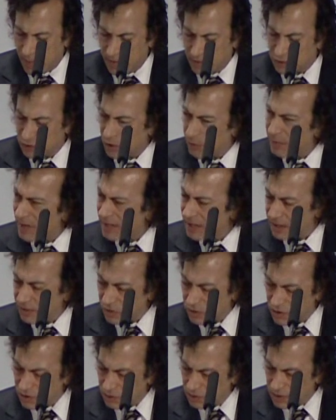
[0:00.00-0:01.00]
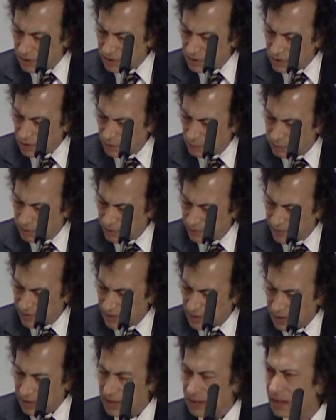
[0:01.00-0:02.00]
Chopin understood it so
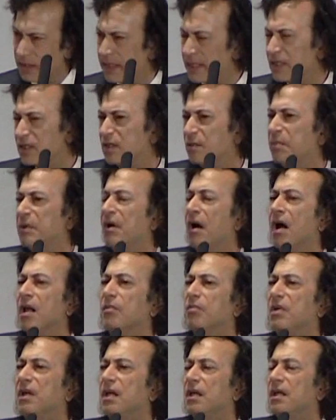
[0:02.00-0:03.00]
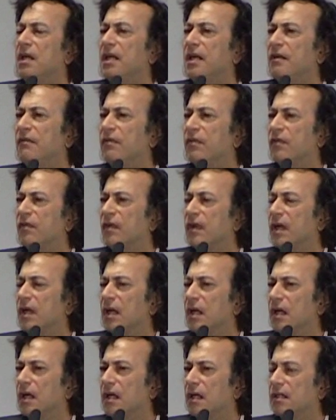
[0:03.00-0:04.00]
perfectly, Liszt beyond belief,
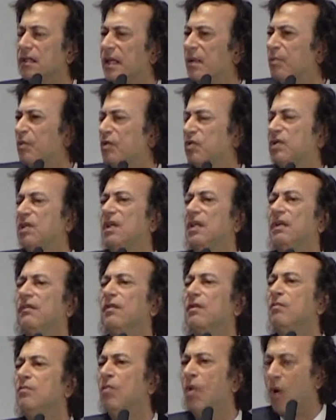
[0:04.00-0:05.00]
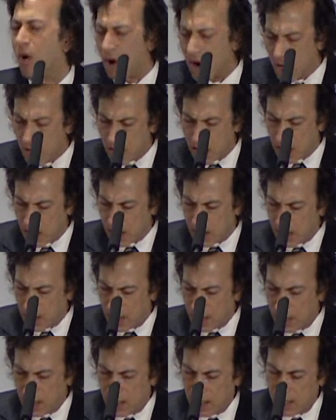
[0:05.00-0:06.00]
Debussy even more.
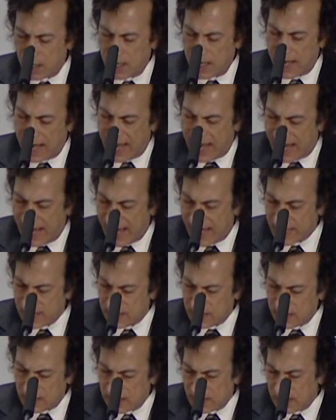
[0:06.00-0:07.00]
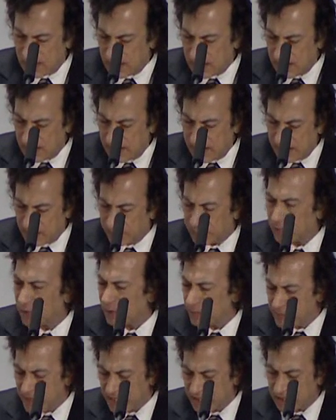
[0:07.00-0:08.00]
And it
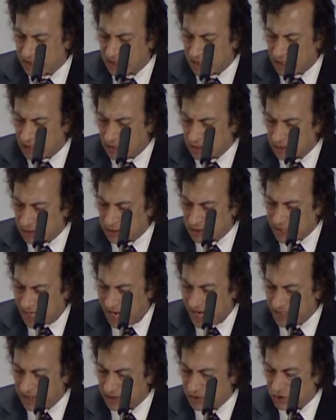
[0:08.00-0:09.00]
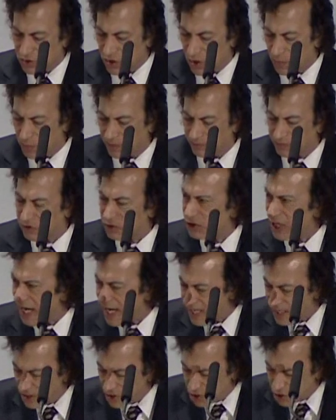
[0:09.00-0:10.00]
permits a kaleidoscope of
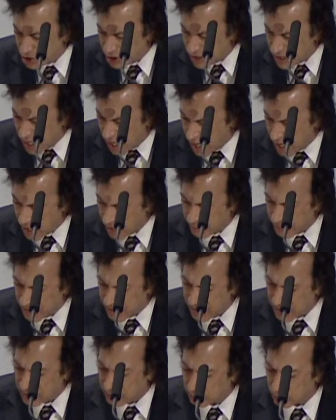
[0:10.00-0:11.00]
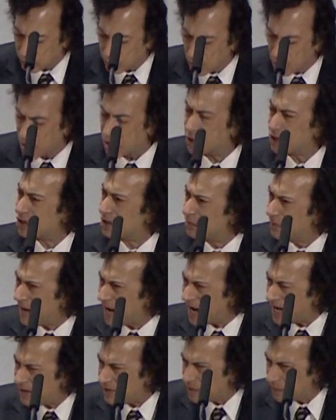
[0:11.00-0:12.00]
changing harmonies merged
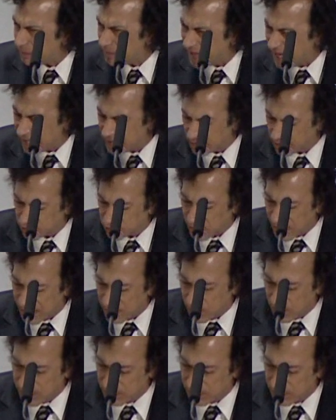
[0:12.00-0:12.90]
by the pedal. Try to